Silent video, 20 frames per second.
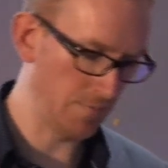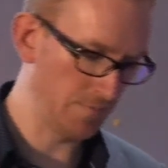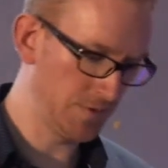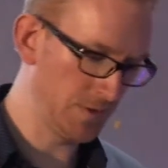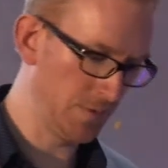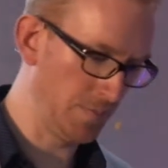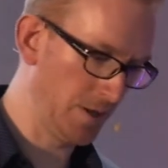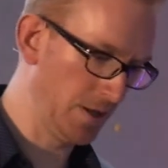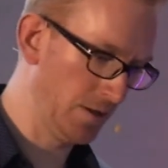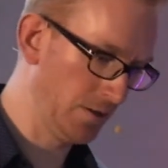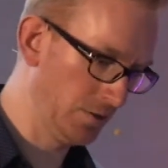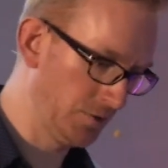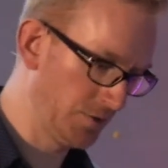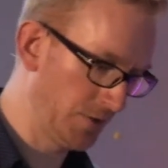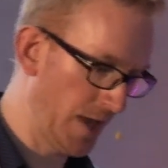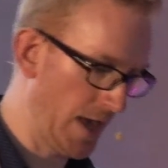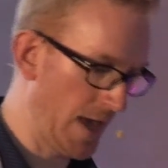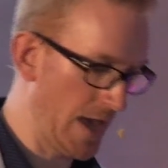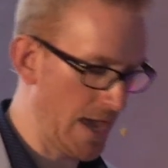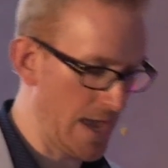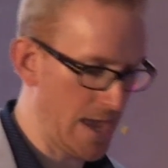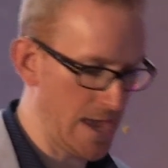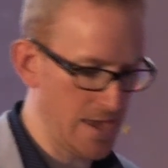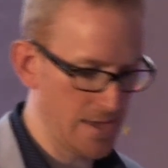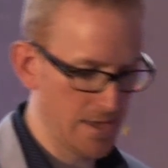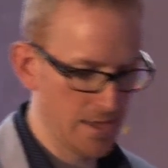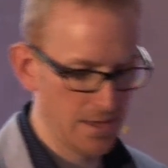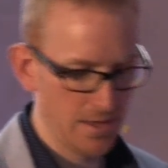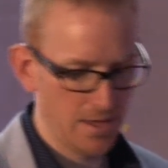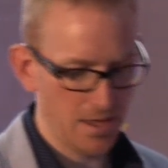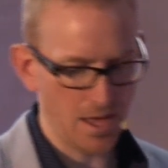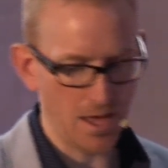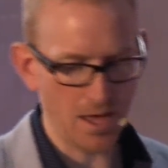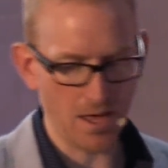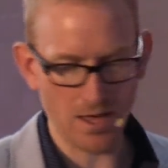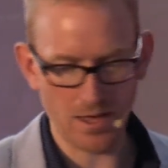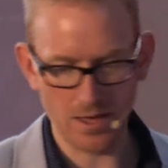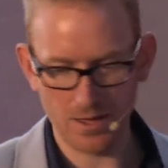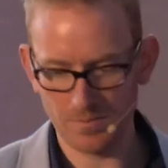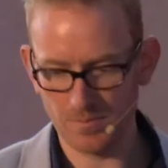to build a
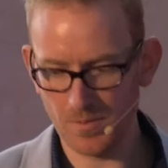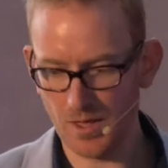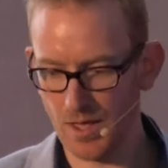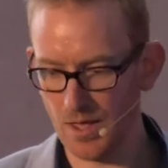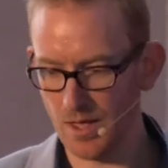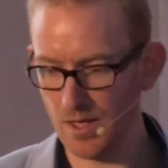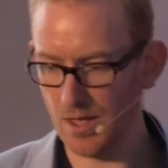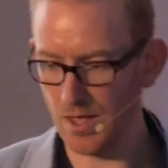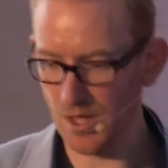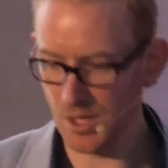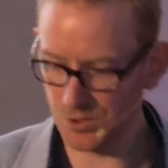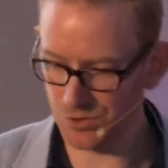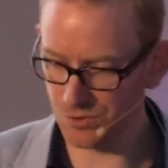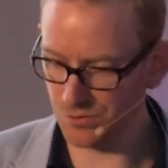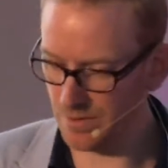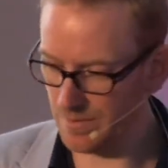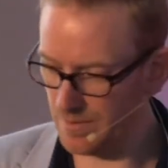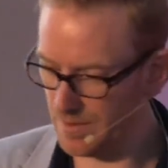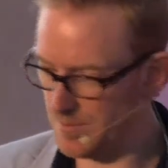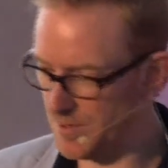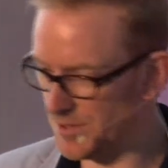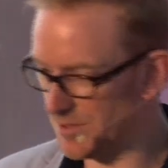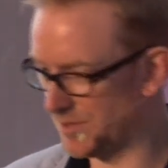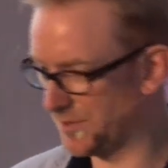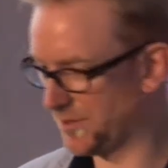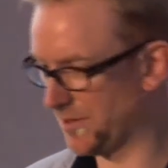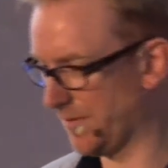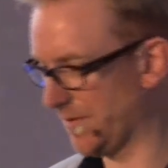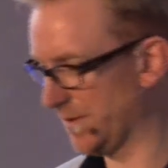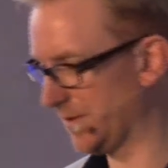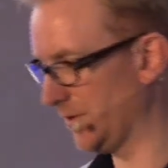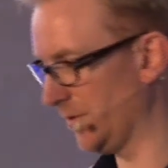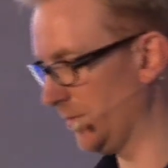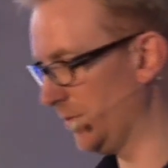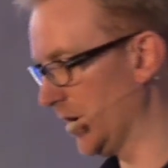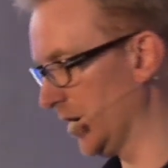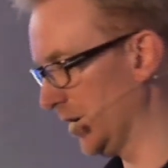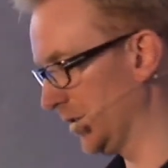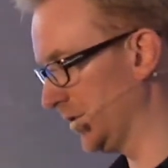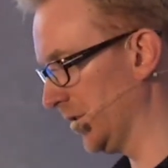streaming music service that
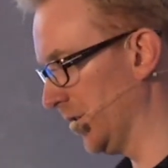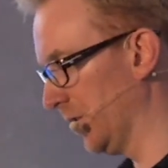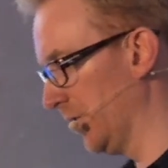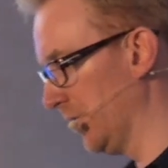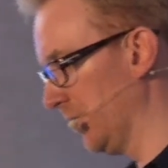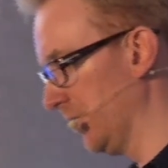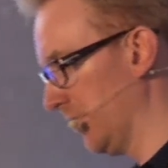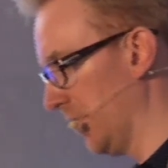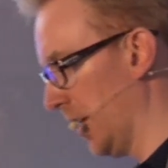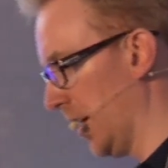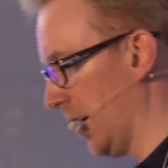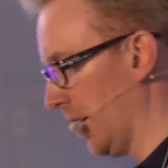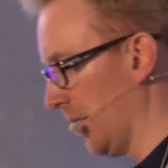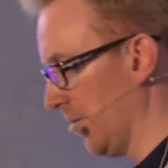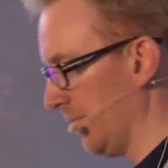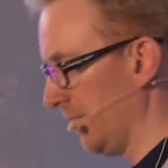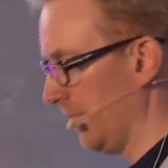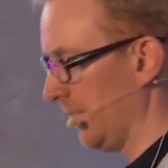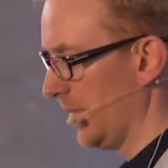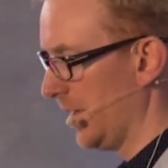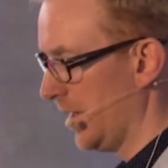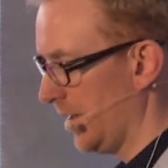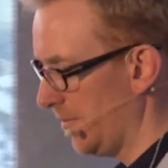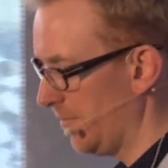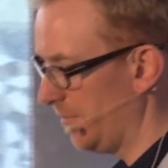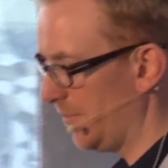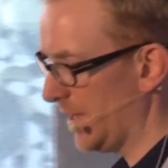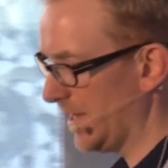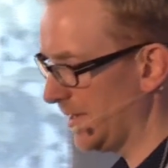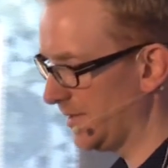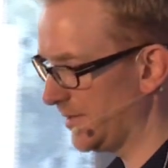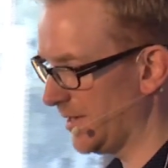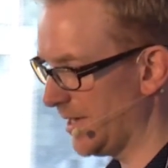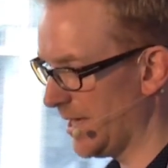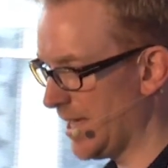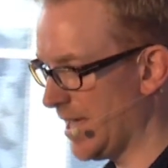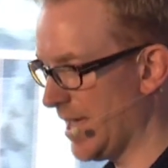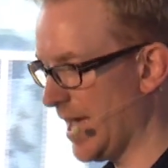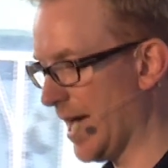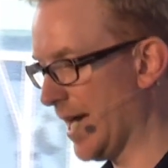works on
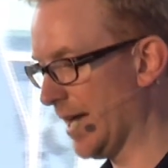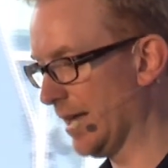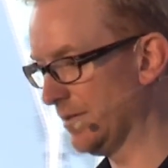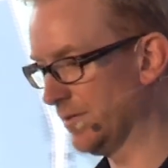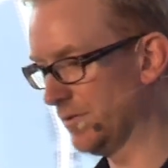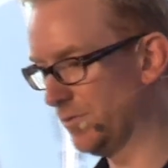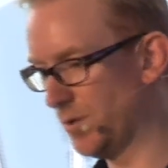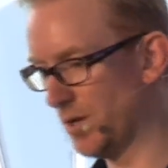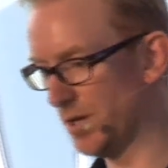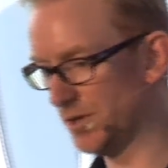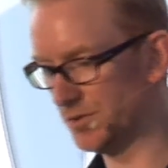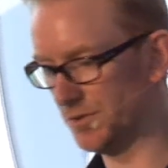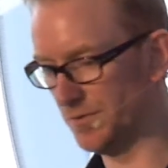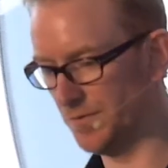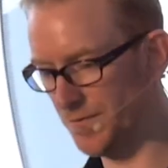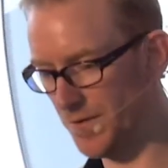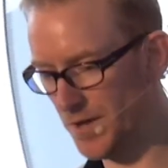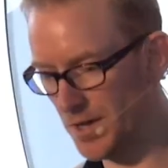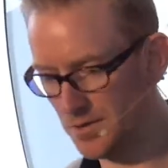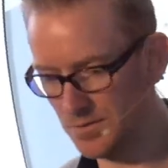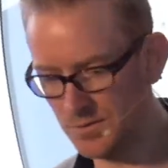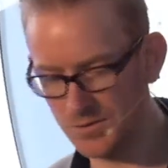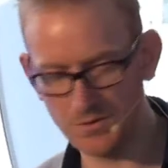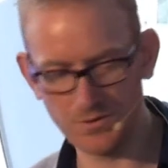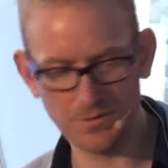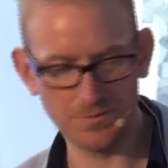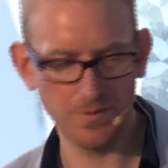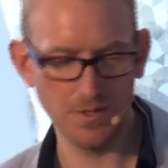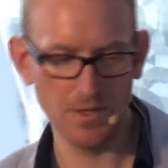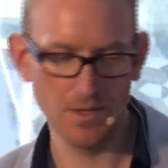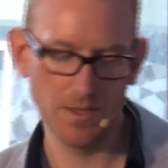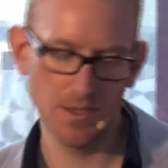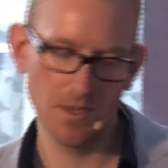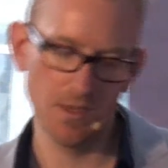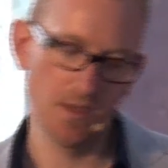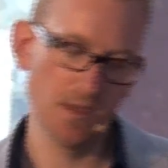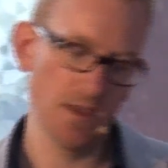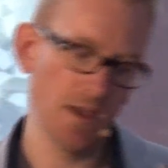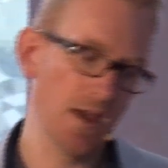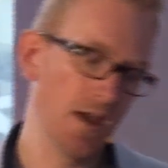PC and works on phones.
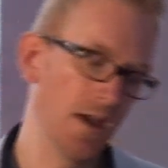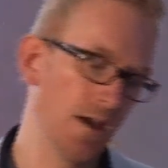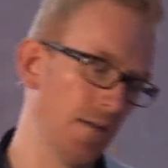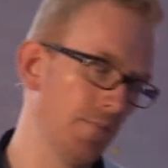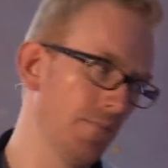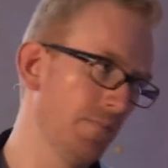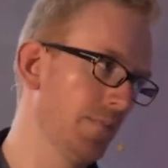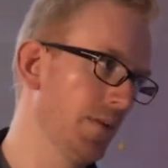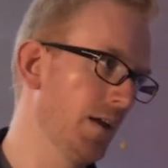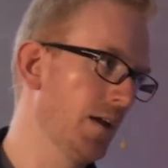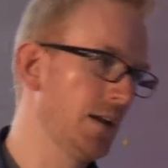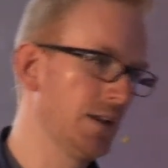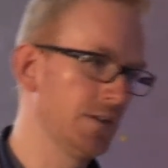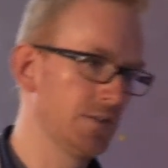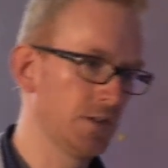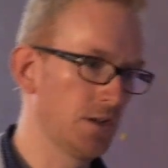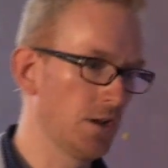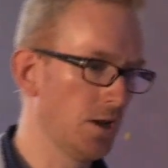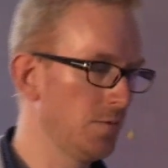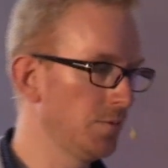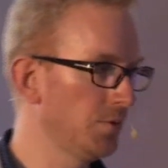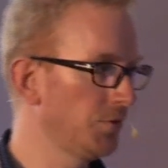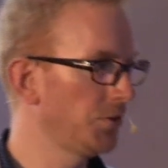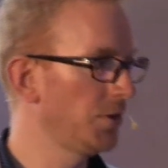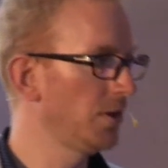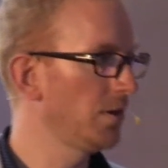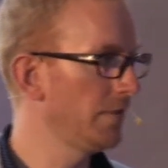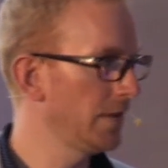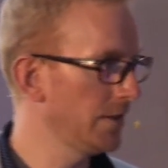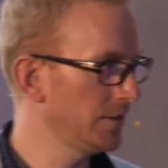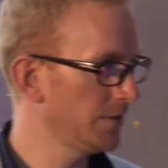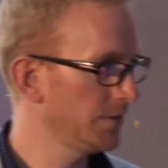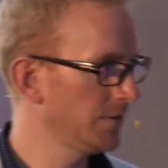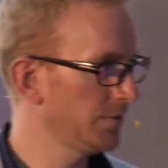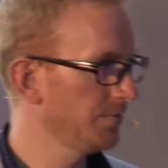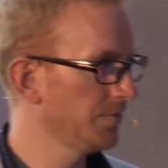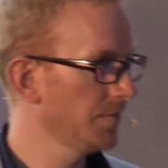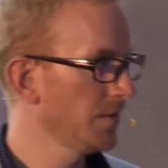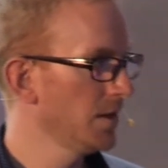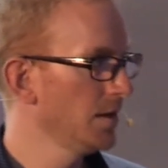And is a global
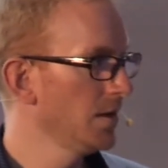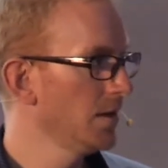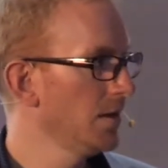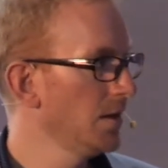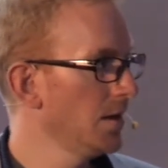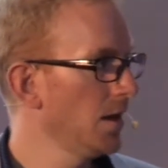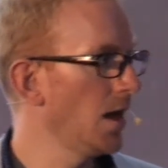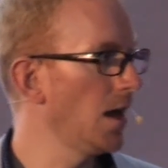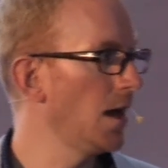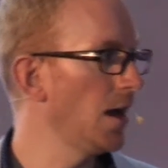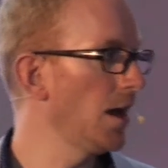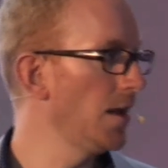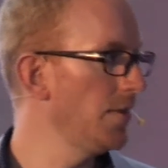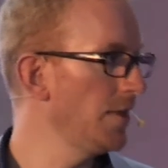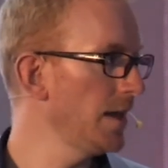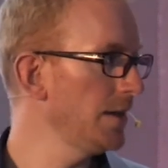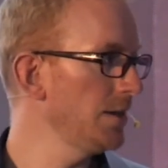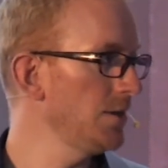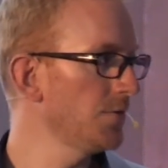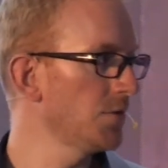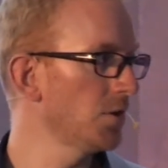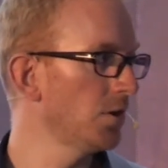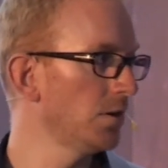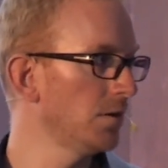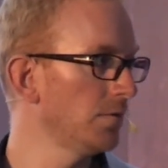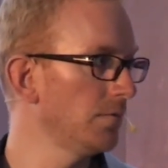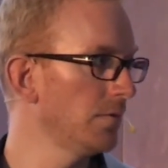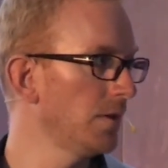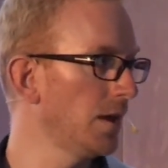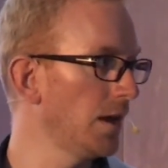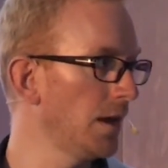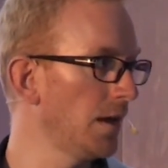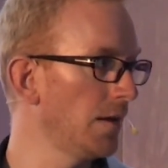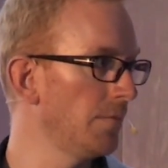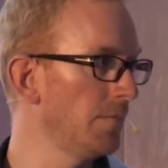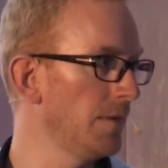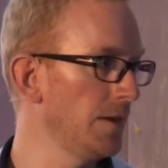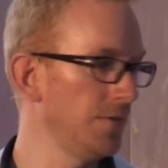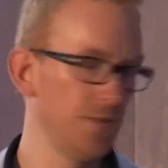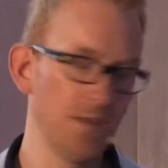service. And then you've got,
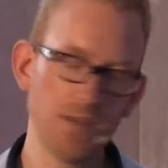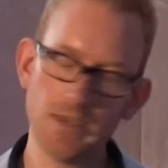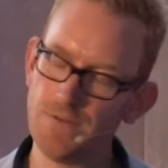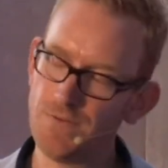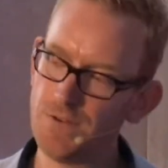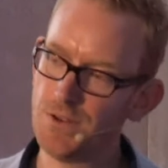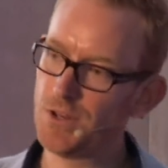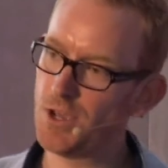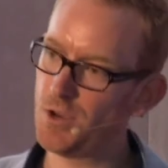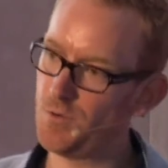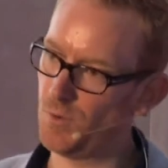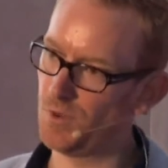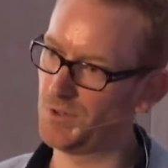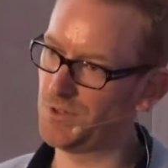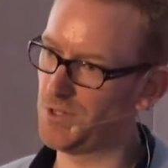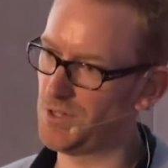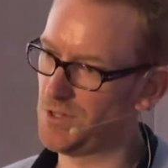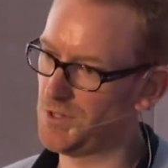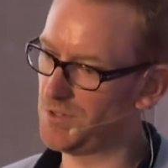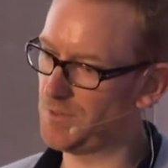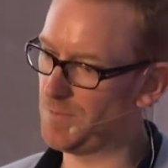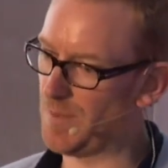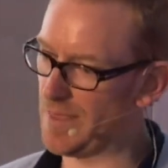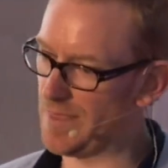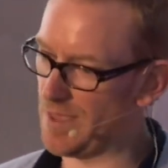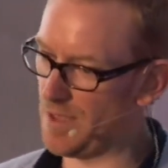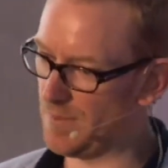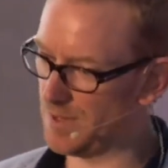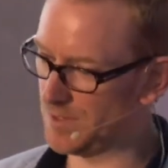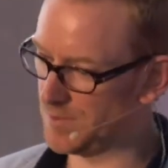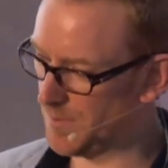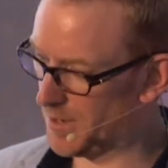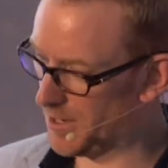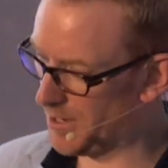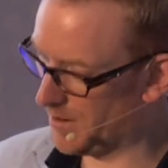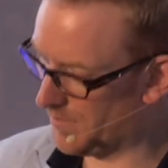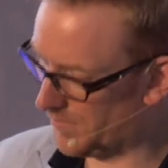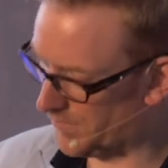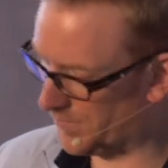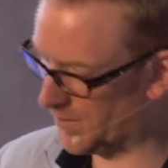if you don't want to spend that much
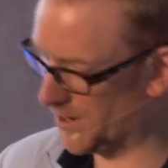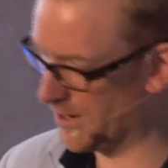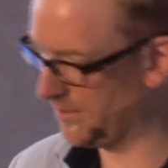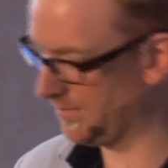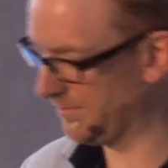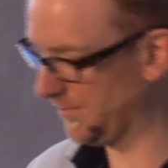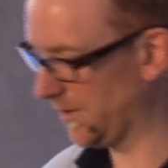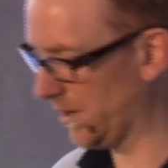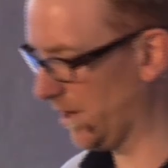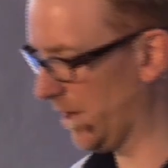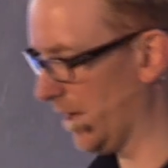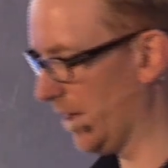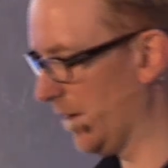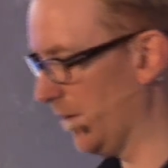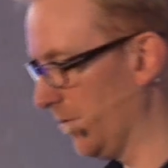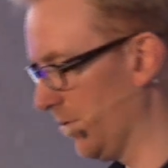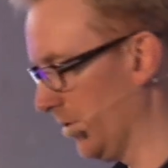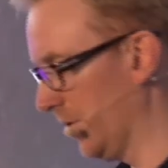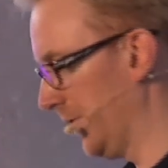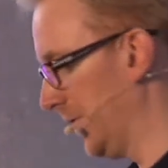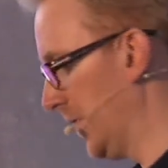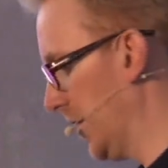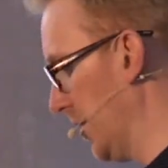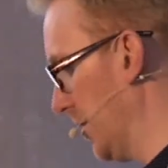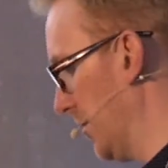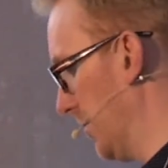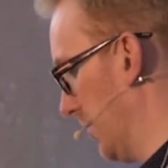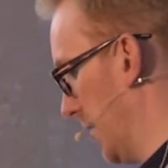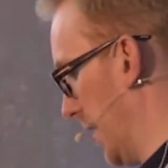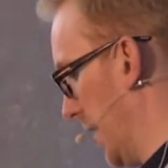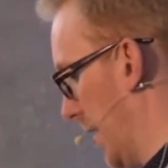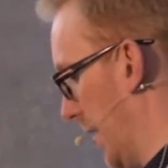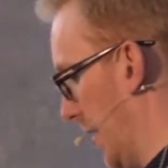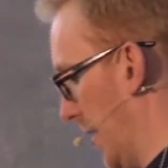money up front, or if you